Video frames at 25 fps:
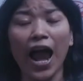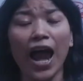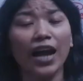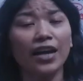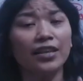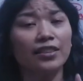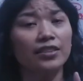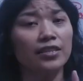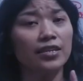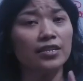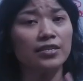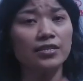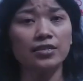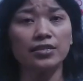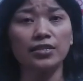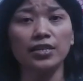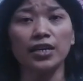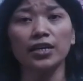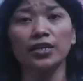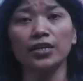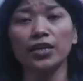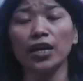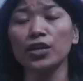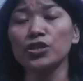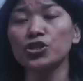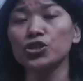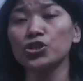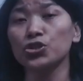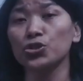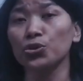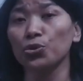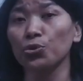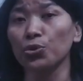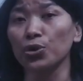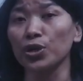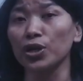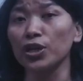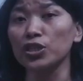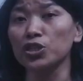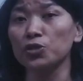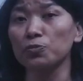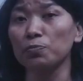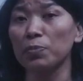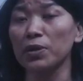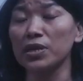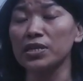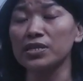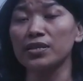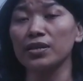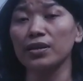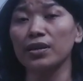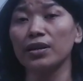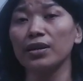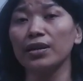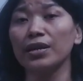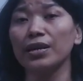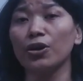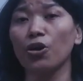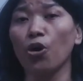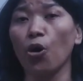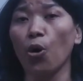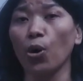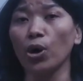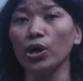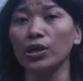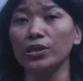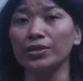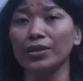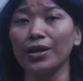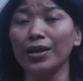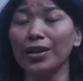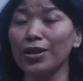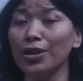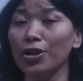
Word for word: And this data storage basically called the